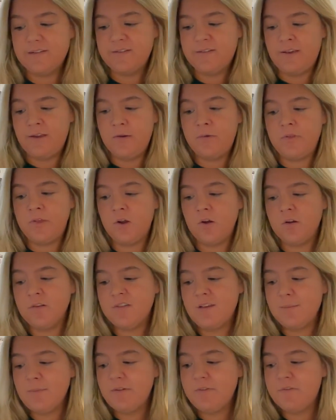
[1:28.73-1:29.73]
So the
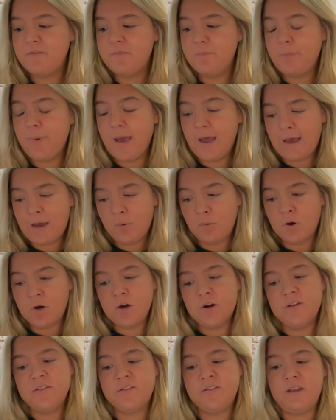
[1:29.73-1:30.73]
concept of
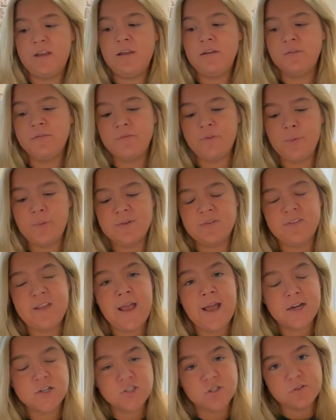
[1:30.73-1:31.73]
power is to influence the
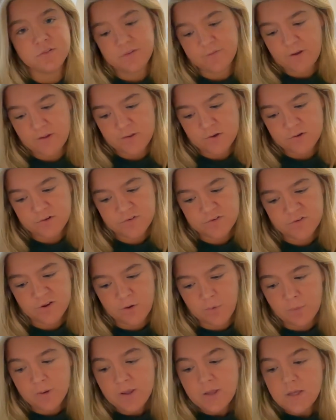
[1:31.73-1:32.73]
actions of others.
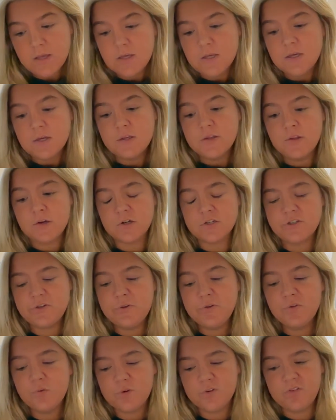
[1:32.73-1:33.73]
So there are
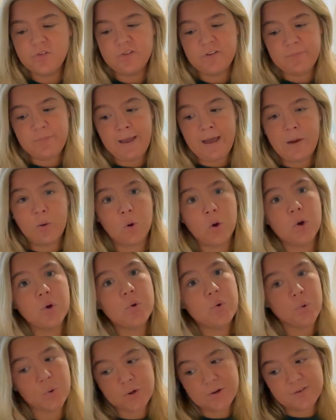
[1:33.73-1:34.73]
2 sources of power,
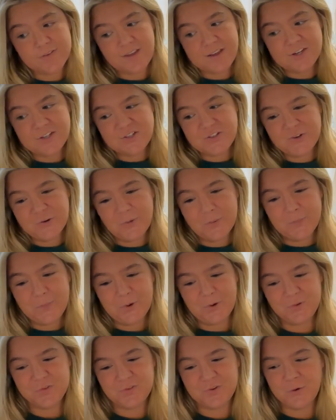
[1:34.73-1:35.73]
organizational and
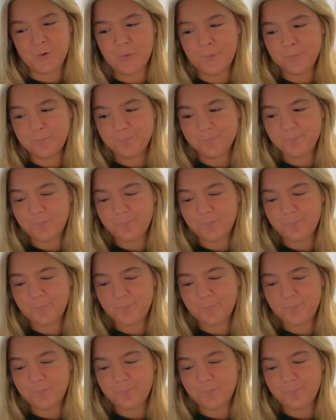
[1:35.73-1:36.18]
personal.